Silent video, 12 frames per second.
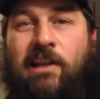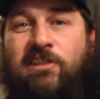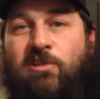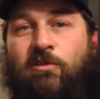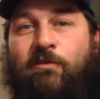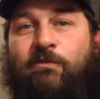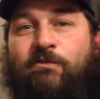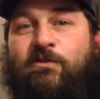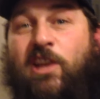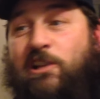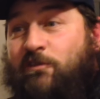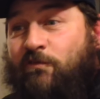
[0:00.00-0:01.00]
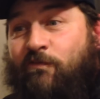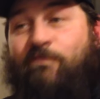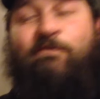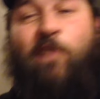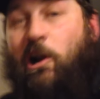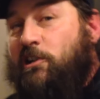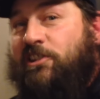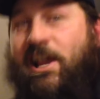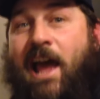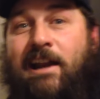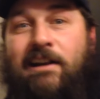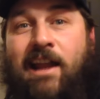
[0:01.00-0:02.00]
So the, this first
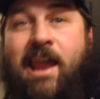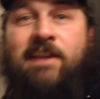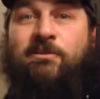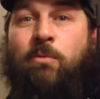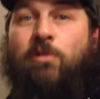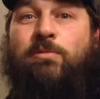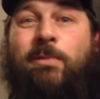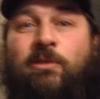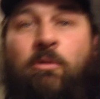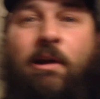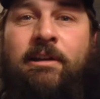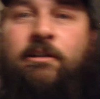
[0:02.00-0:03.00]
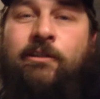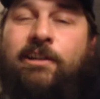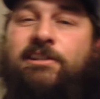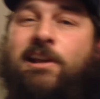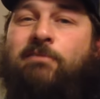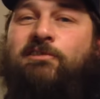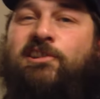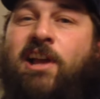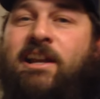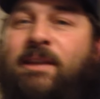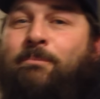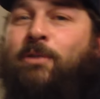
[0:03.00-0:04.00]
Saturday, it's supposed to be twenty degrees out,
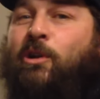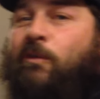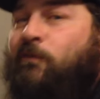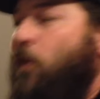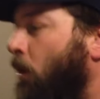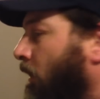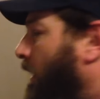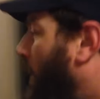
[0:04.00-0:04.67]
sunny, beautiful.